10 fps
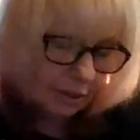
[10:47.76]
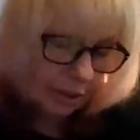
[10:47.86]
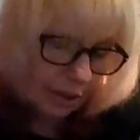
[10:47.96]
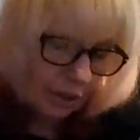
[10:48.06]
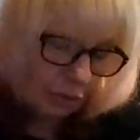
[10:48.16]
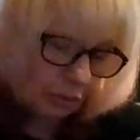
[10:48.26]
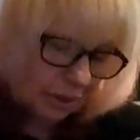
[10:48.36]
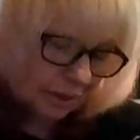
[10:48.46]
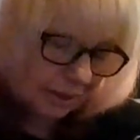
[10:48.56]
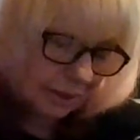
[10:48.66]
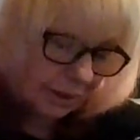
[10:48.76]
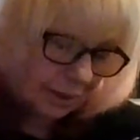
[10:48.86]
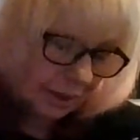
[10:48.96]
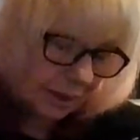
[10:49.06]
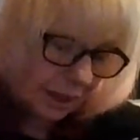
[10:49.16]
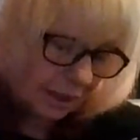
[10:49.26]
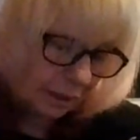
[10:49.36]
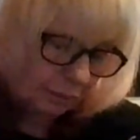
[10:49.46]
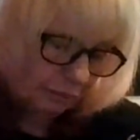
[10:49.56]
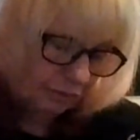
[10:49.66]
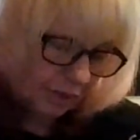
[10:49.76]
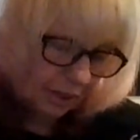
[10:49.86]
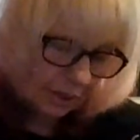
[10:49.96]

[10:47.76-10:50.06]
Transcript: Are you willing to take that leap of faith?